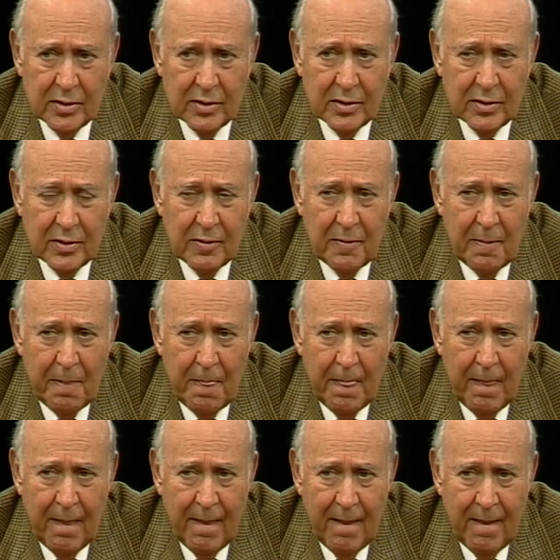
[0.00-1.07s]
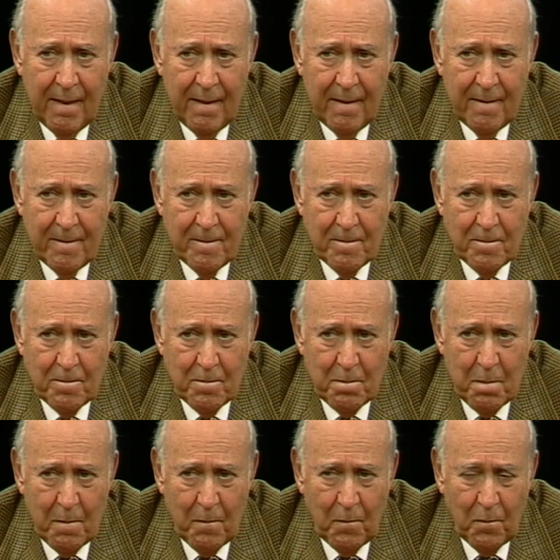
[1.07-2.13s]
then when we got Carl, things really clicked.
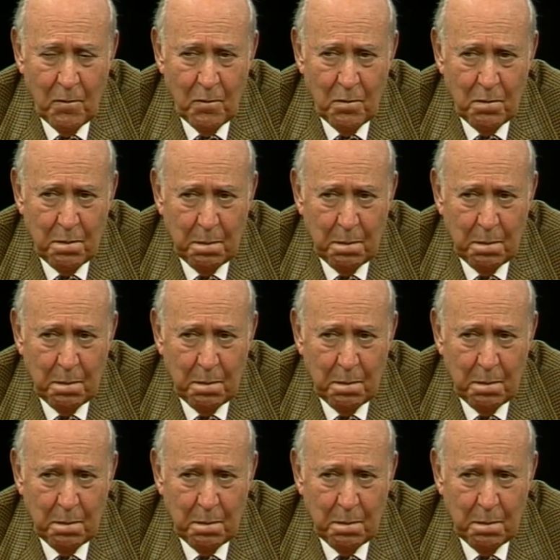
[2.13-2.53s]
The comedy really